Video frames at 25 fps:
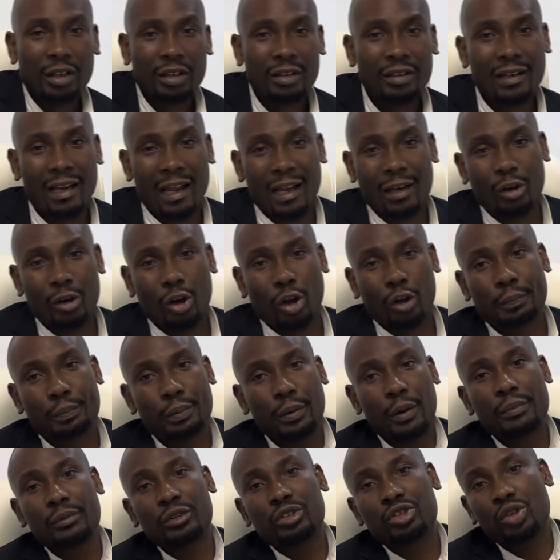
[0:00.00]
Landlord
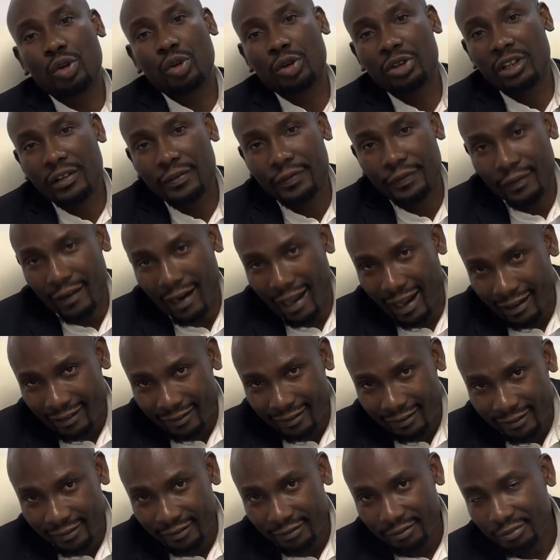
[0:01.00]
promised to give
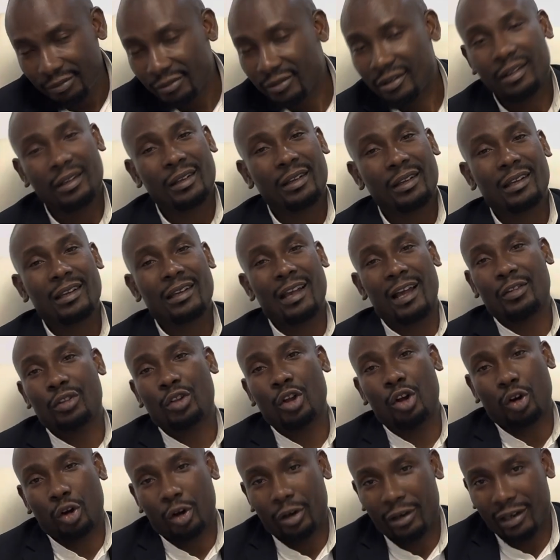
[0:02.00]
lights. You have
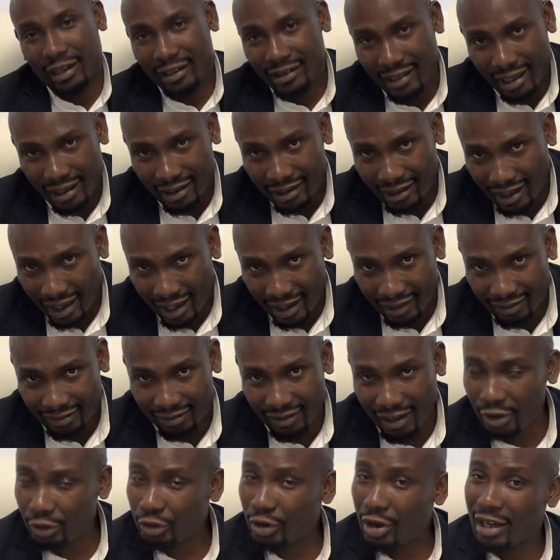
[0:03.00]
not connected lights
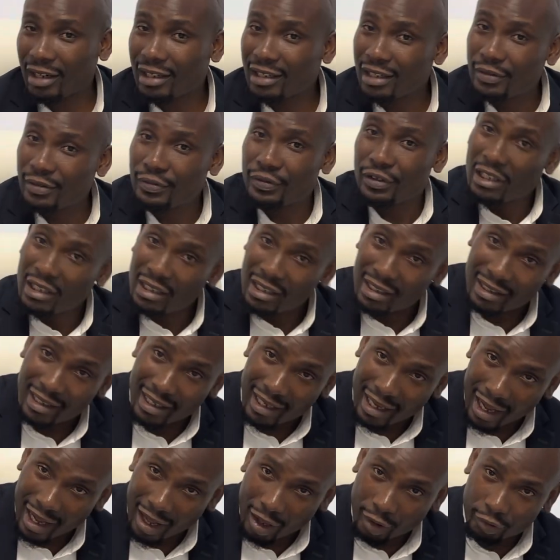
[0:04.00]
and you are living in
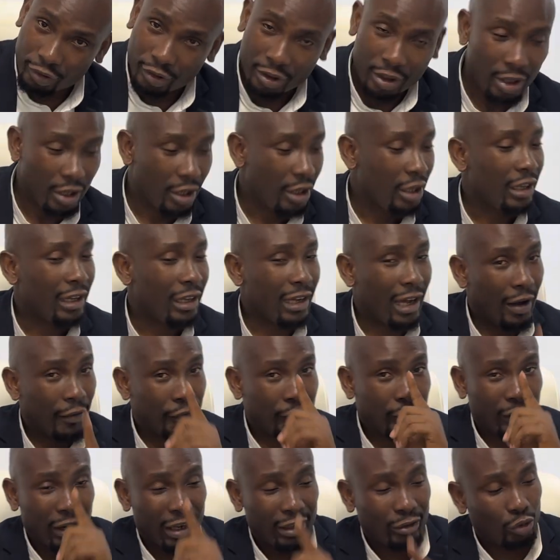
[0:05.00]
the house. You
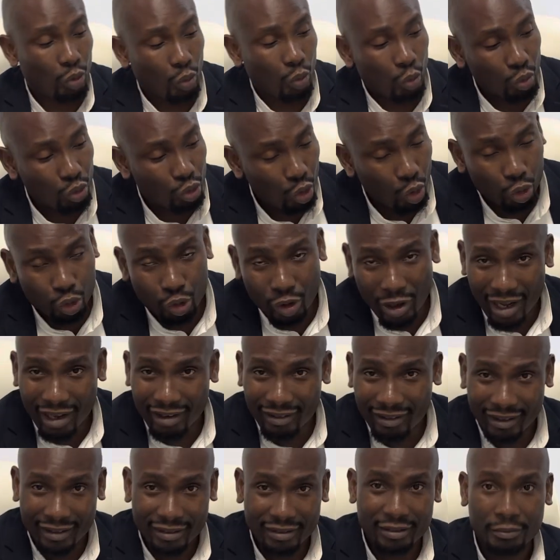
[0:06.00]
have right to withhold your
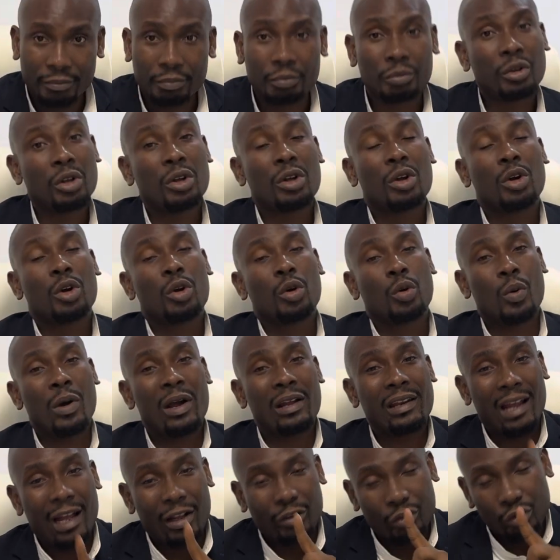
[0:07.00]
rent. Where
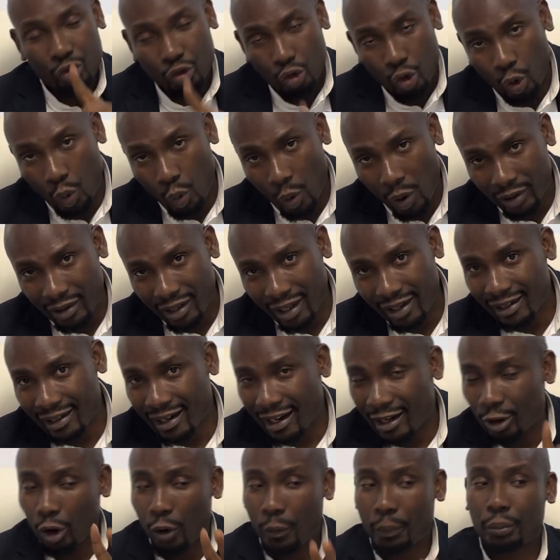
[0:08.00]
there is no water,
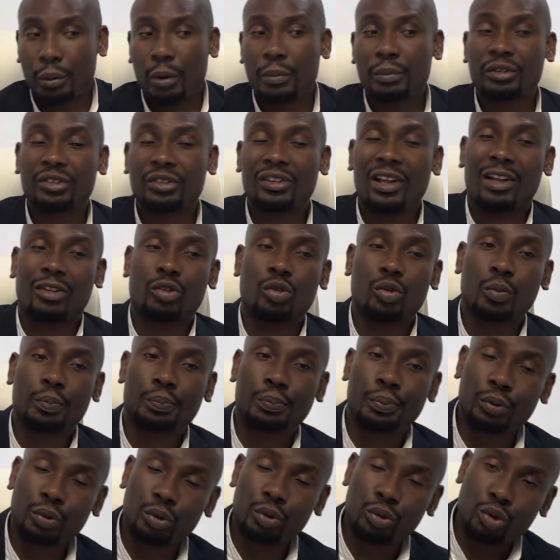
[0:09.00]
landlord promised that you
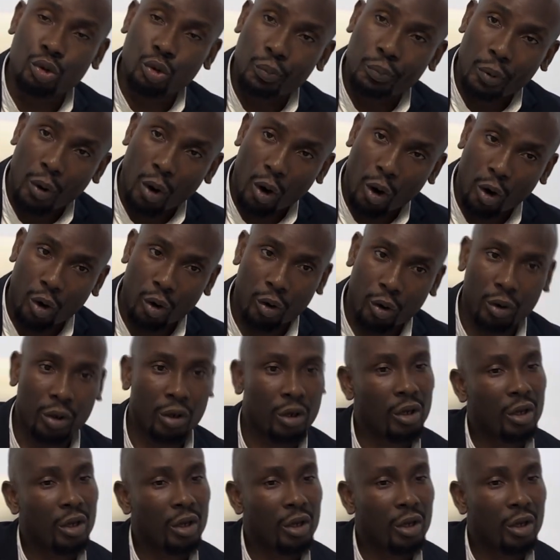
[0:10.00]
do borehole.